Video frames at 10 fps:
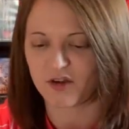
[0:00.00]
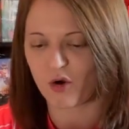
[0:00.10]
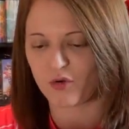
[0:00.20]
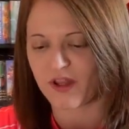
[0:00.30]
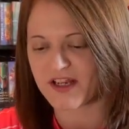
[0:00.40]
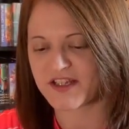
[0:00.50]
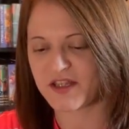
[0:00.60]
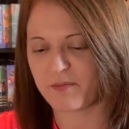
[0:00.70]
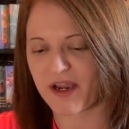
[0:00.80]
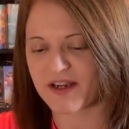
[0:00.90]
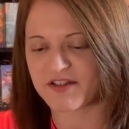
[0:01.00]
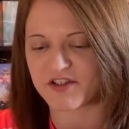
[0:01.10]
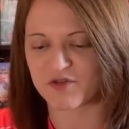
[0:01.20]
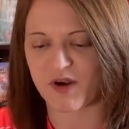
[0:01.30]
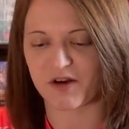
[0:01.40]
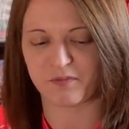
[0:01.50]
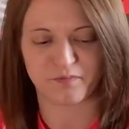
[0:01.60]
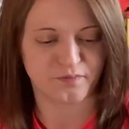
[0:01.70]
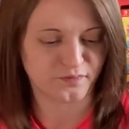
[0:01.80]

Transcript: All nice in the baggies as well.